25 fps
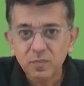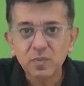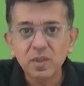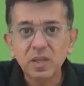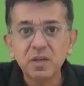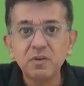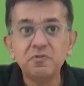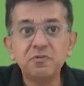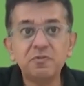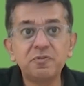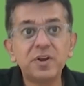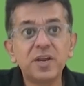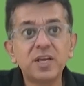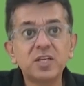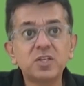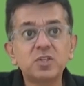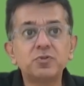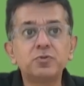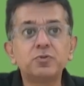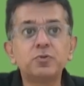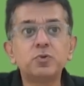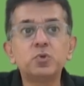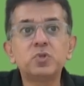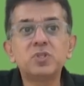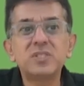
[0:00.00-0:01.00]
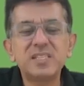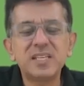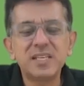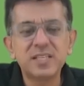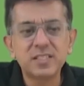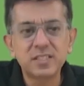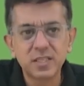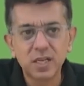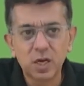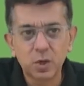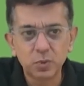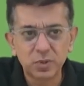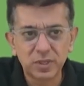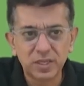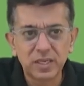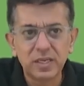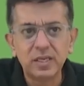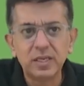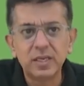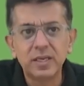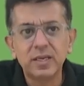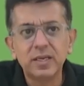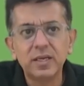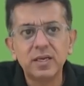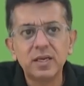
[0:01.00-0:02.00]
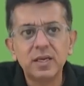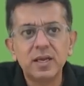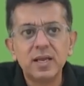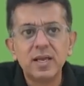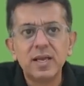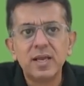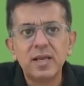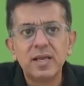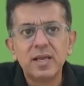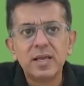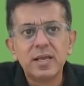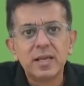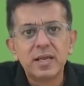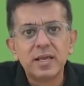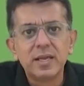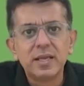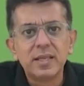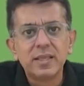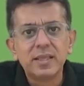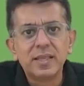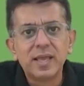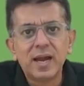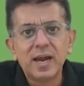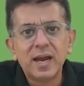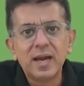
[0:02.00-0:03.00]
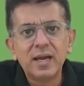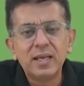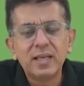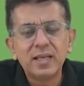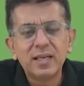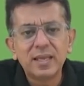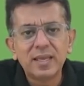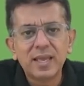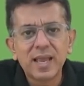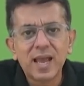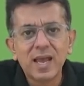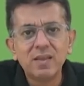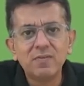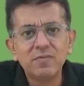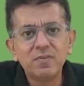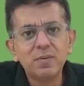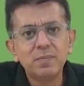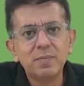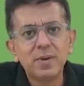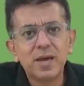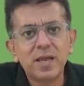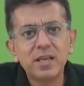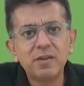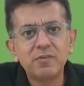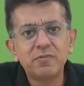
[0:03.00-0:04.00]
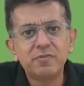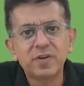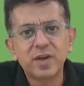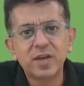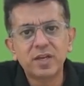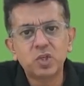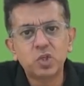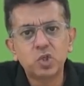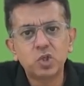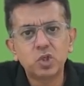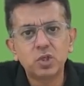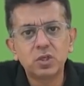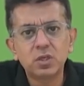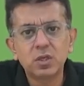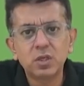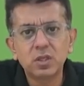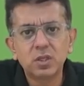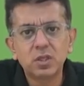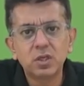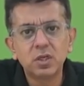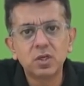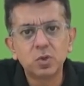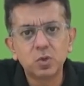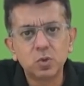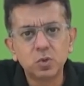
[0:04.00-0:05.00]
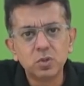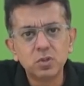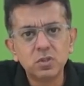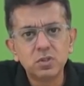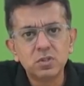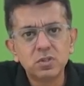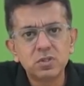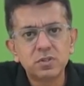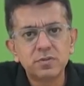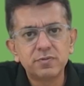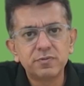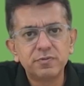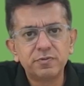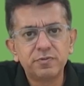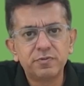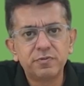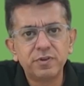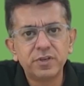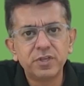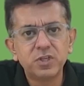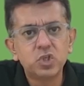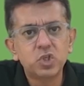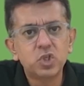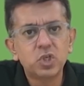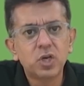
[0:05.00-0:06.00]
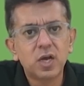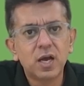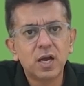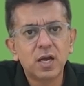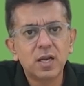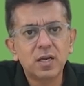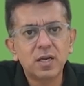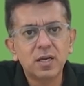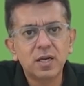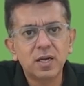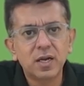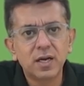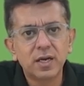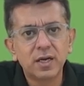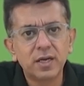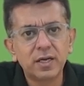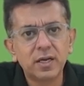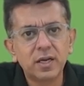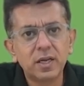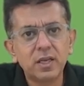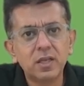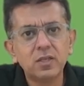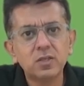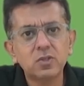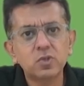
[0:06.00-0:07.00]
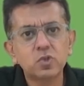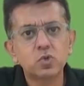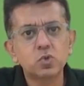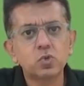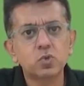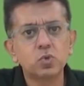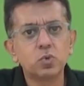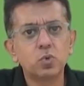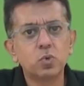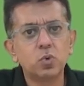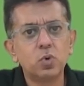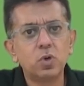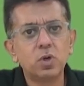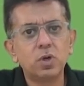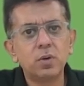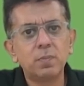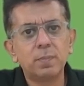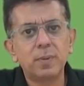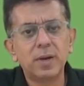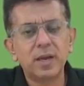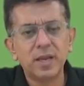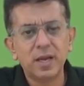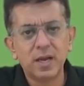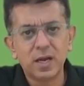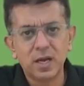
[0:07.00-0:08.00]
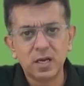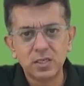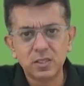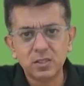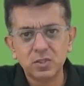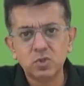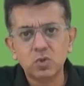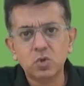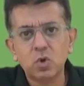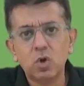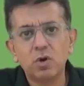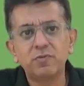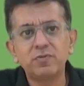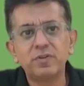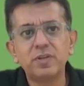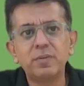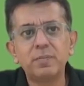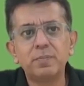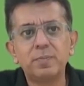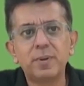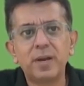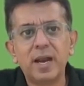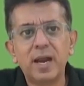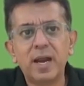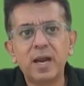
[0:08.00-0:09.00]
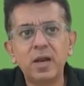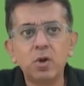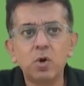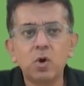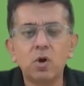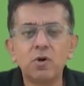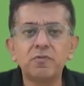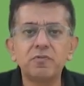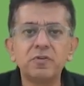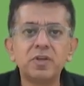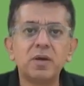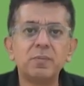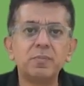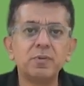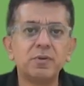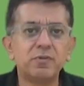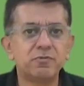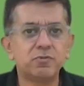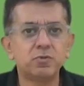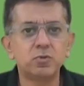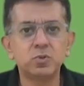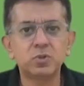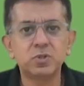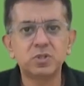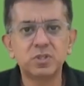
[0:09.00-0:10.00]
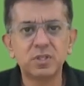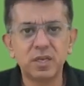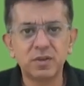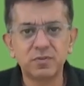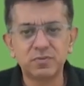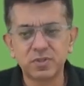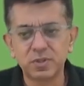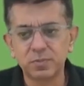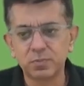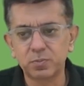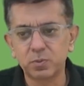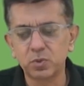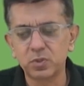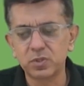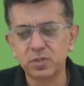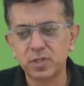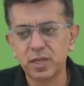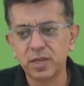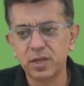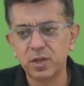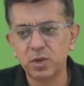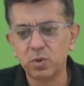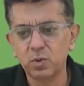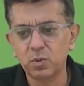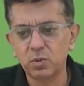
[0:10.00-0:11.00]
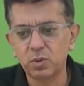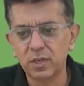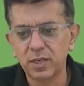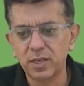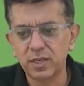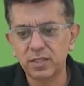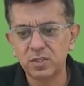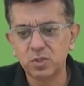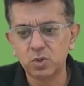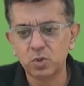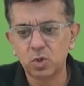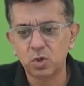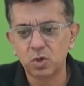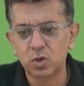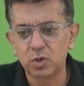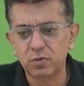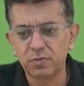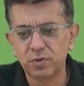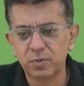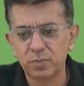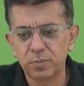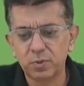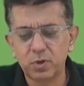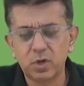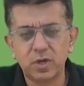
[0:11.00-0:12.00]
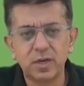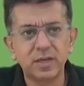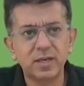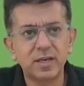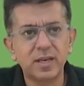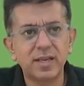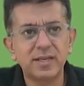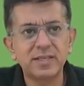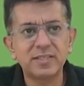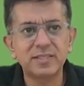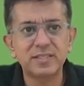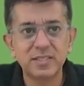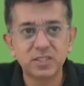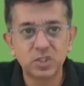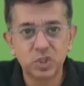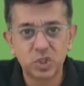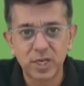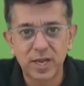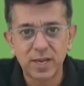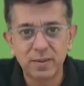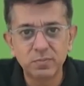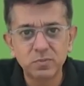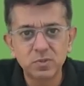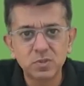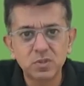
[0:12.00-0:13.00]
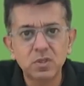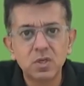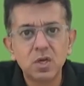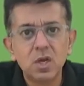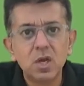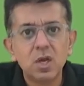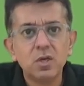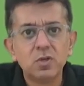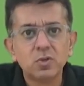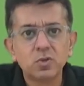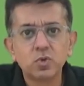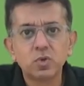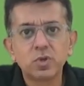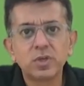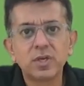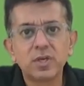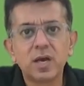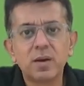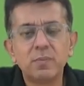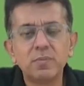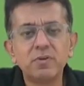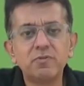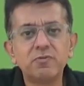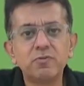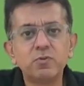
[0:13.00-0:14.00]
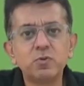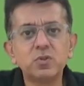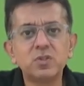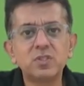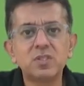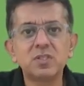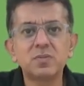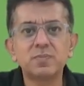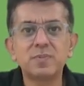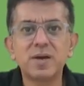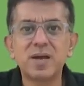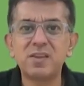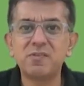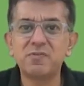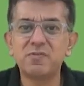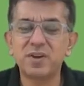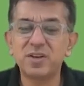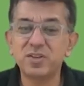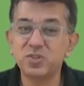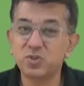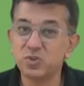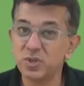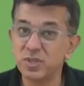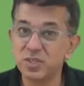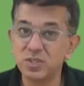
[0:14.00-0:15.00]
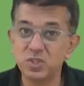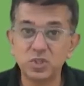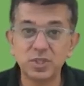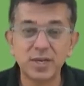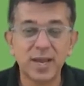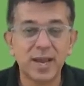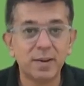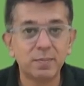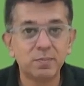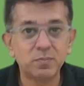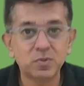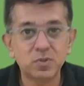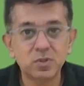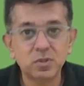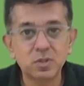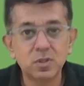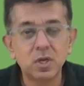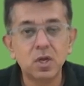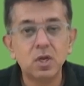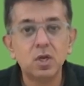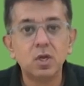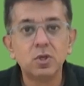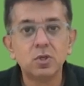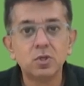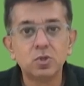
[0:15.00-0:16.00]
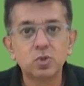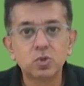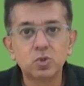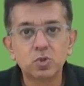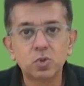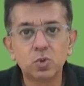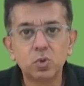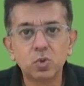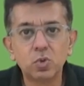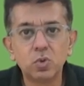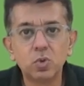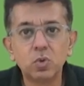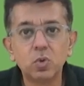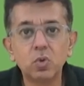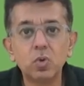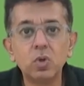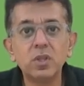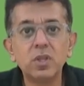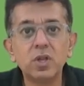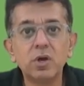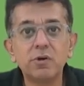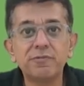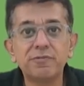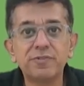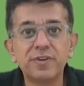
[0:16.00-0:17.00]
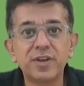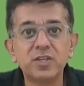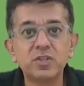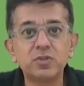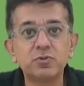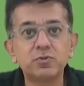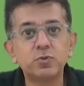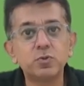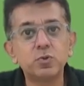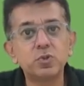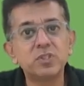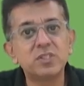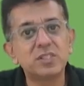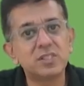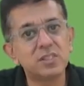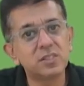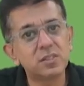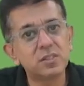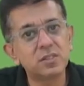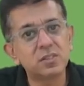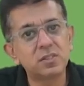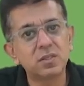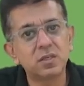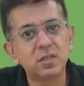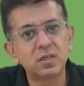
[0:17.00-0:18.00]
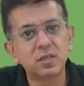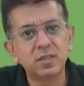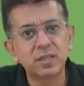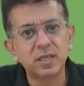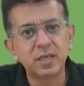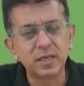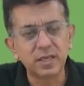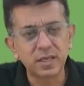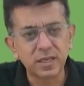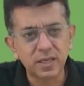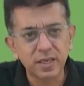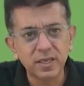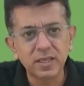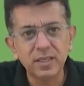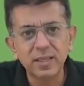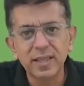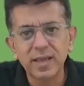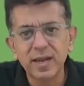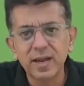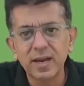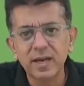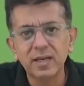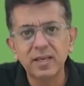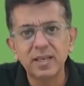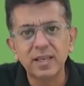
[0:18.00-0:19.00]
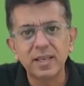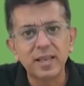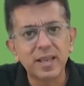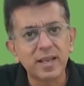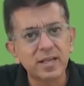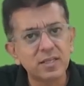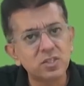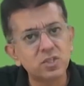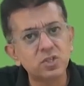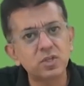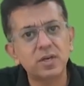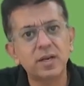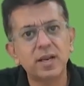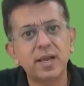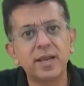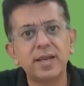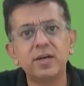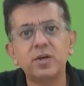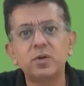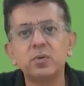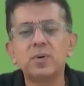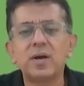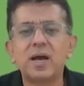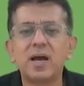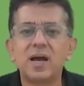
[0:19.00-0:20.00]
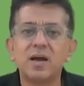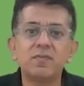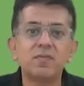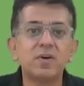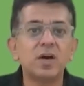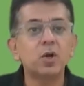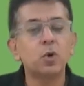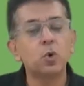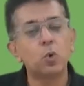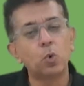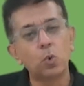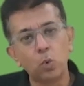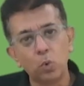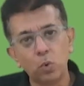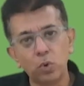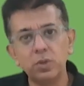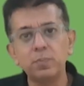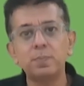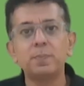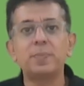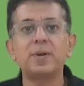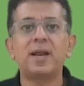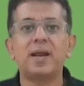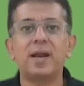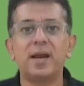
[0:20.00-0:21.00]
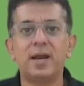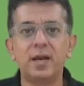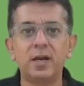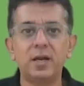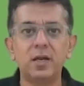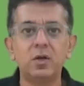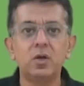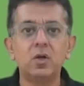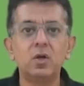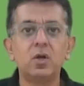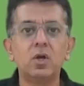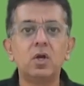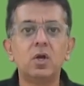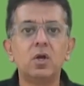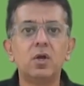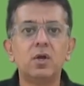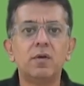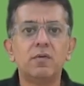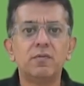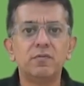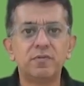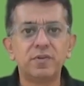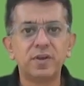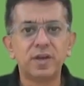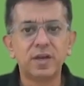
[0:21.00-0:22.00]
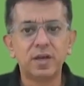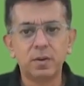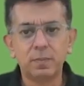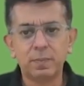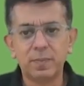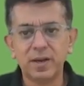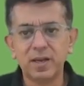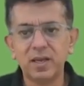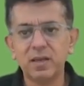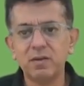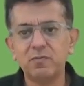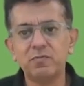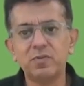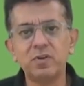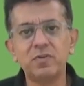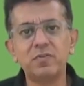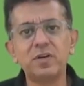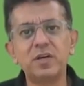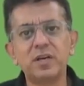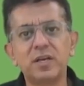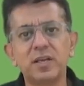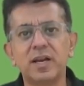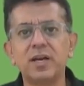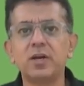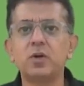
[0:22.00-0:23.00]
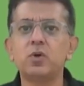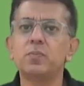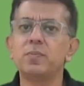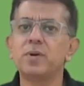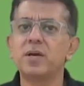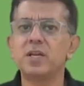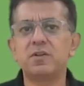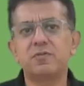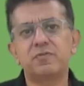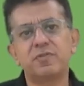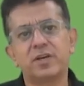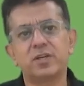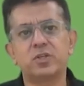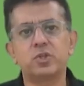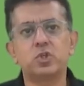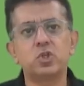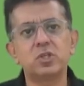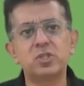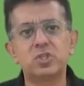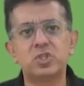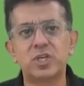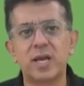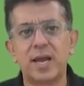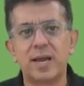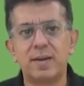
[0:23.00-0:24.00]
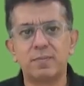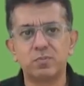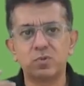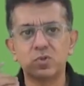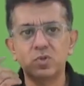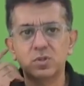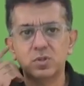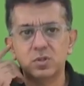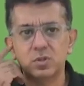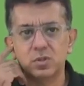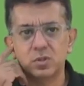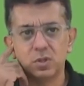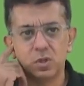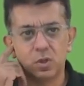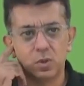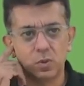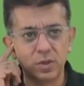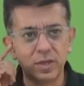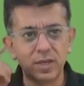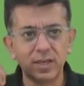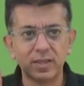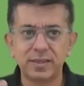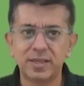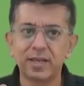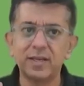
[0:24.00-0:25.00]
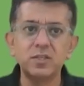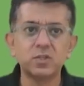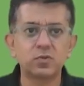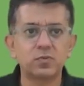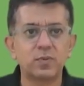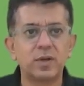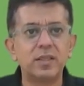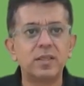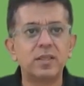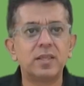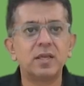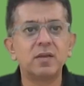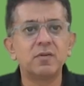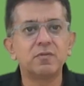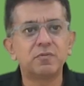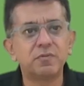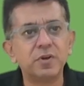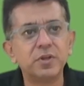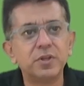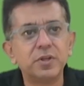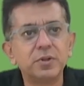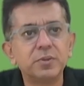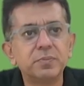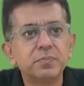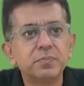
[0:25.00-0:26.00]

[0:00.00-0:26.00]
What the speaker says: Fresh Foods is now thinking that, can we manufacture the goods which are currently sold by us of the brand of Yummy Foods? If suppose, like, you know, let's talk of a product like, say, jams. So Yummy Foods is manufacturing jams. So now Fresh Foods is thinking that, let's try to have our own brand whereby we will try to manufacture jams. Okay, that is one thing. Further,